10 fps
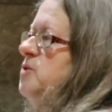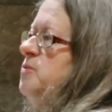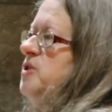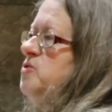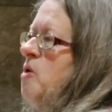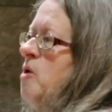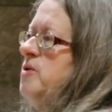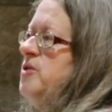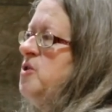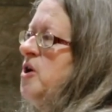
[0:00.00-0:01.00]
into withdrawal
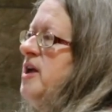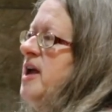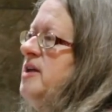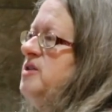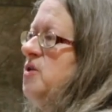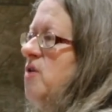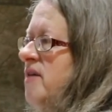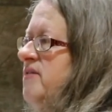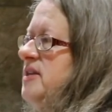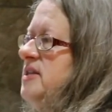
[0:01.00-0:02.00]
with Narcan, so
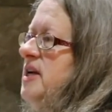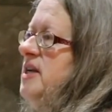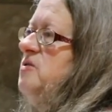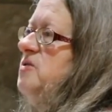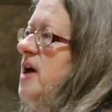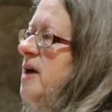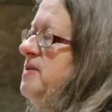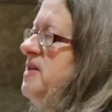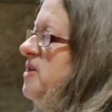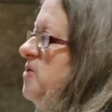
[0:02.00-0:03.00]
obviously there's a high
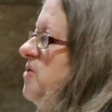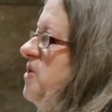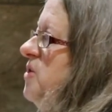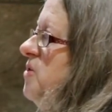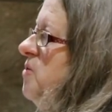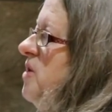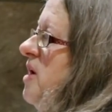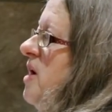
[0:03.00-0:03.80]
potential to